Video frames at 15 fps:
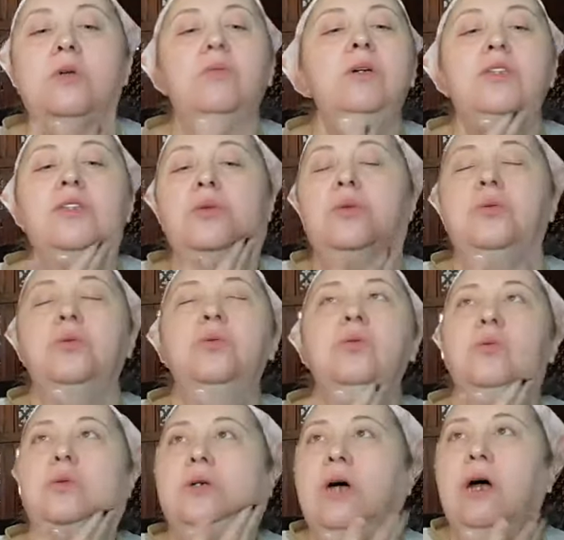Went
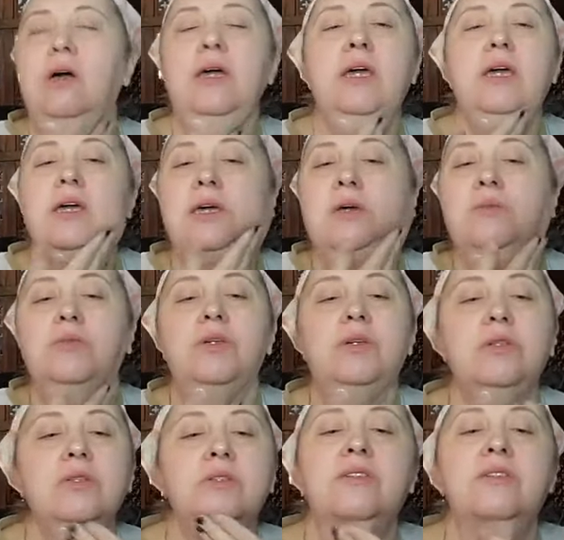to hockey games
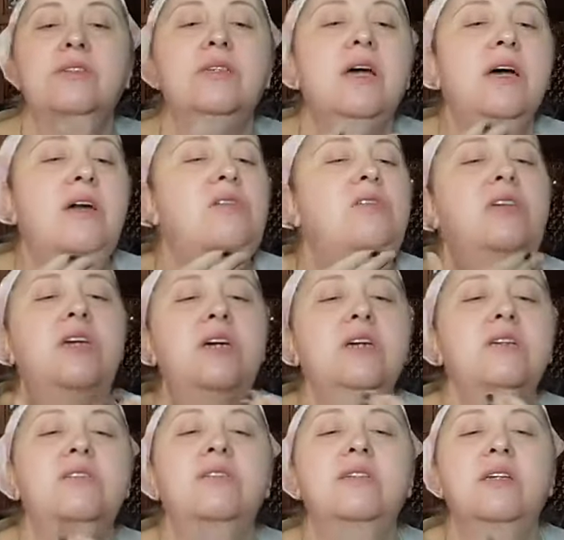on Saturday
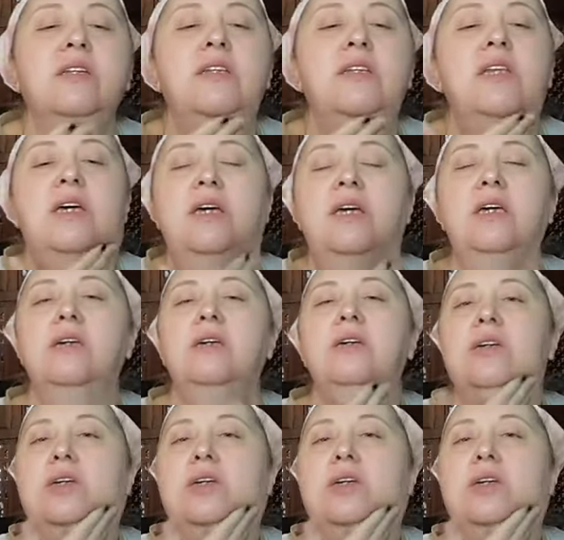and Sunday.